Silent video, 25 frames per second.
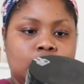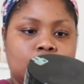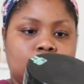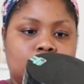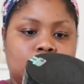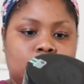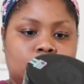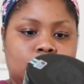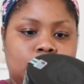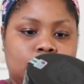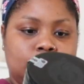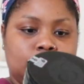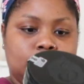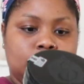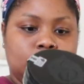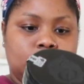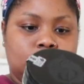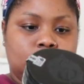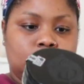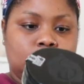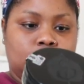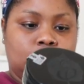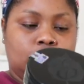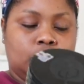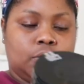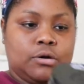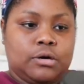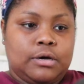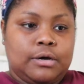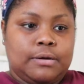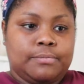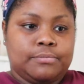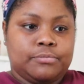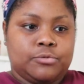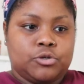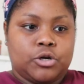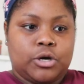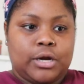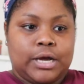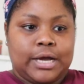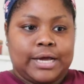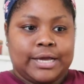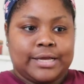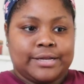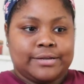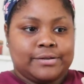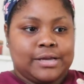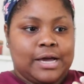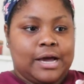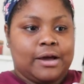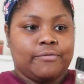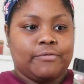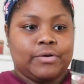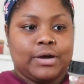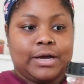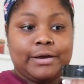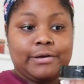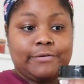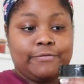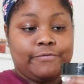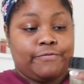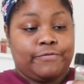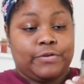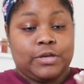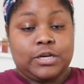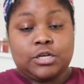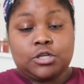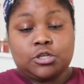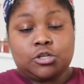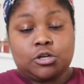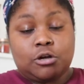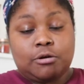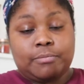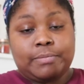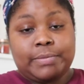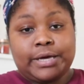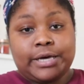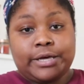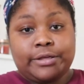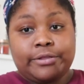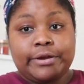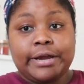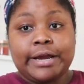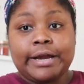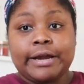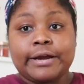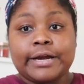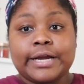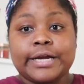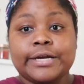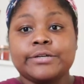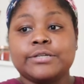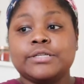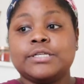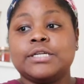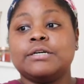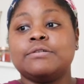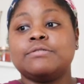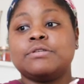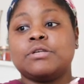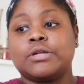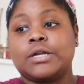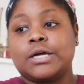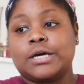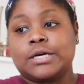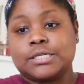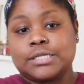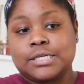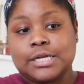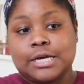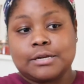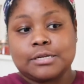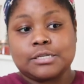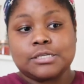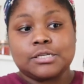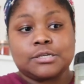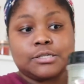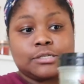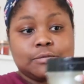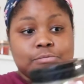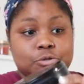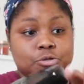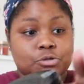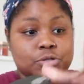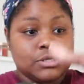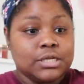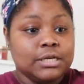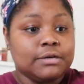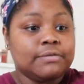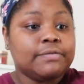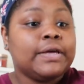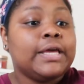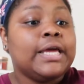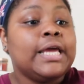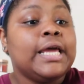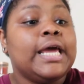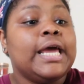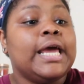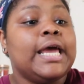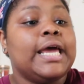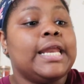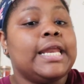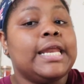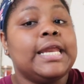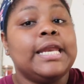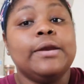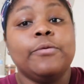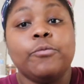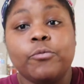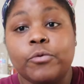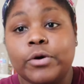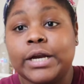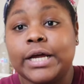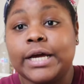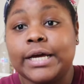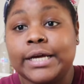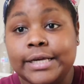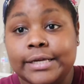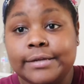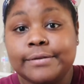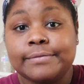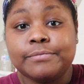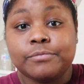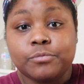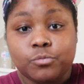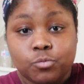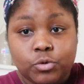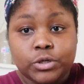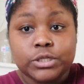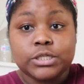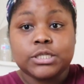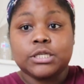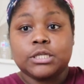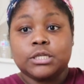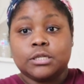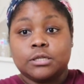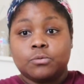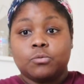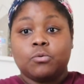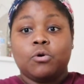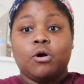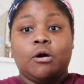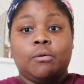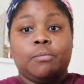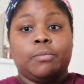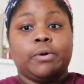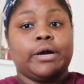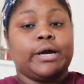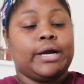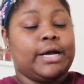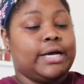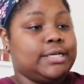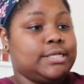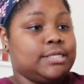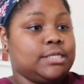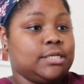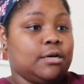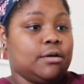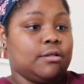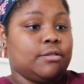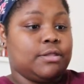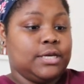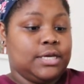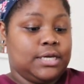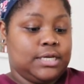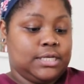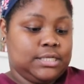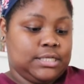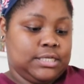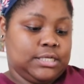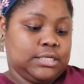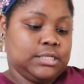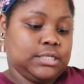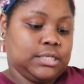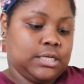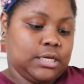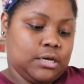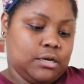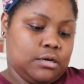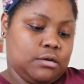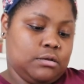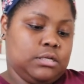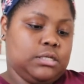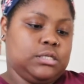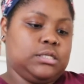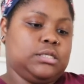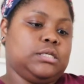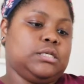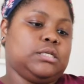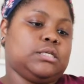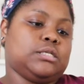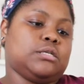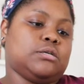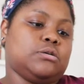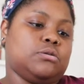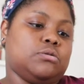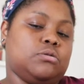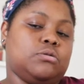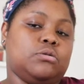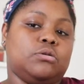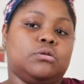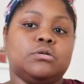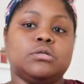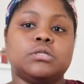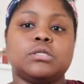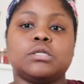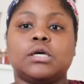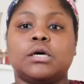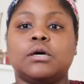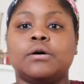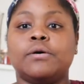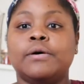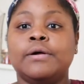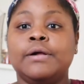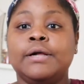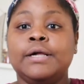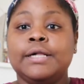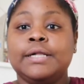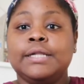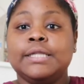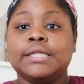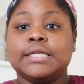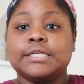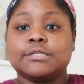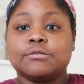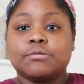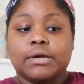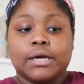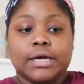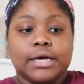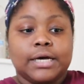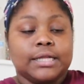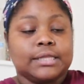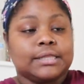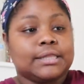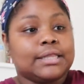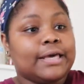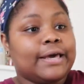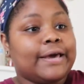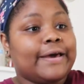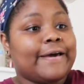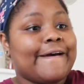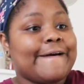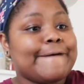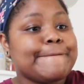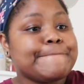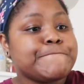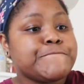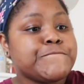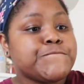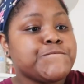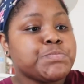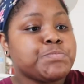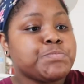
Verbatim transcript: Um, so I'm I got I finished all my other hair care stuff, so now it's time to start some new stuff. And then when I went to the Walmart, I saw this and I was like, oh, this looks cool. So that's why I got that.